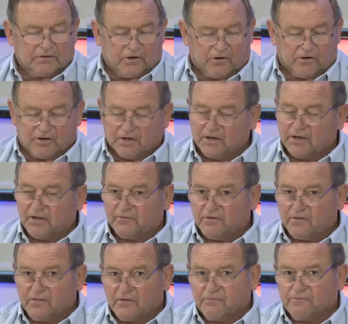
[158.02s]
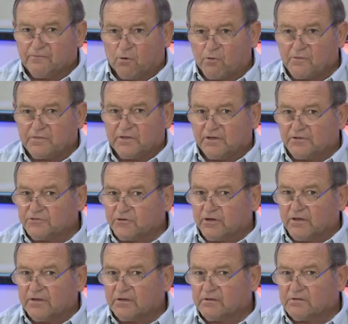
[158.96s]
currently live in the 4th
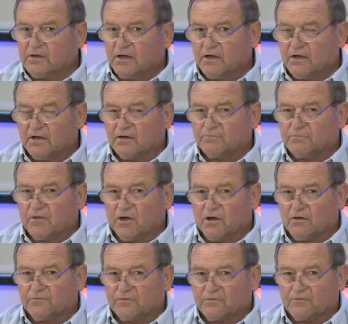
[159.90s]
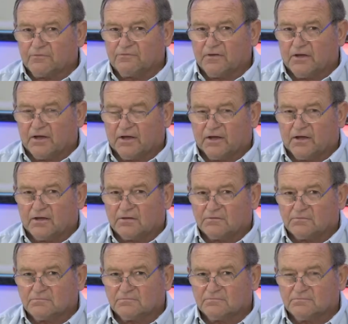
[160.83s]
District off of
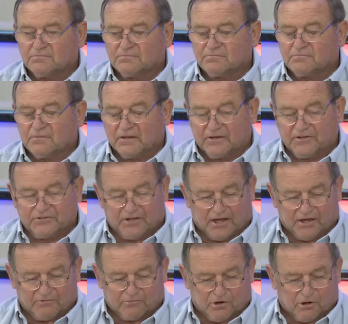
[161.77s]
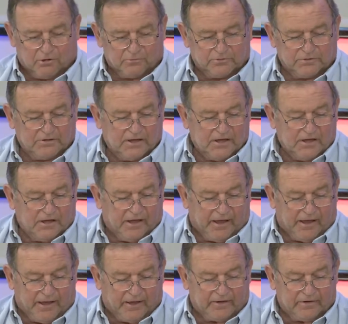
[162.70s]
Leestown Road,
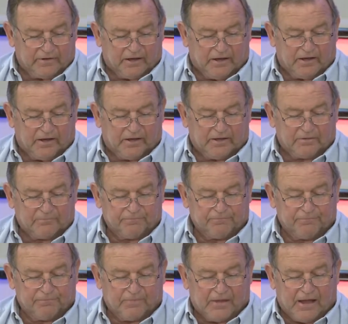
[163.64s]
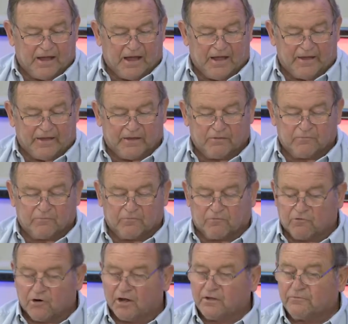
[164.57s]
and I am
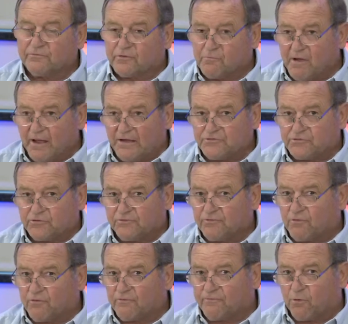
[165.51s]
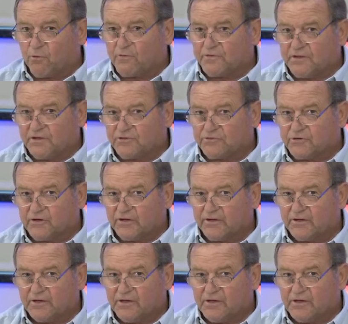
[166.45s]
running for magistrate for the 4th District.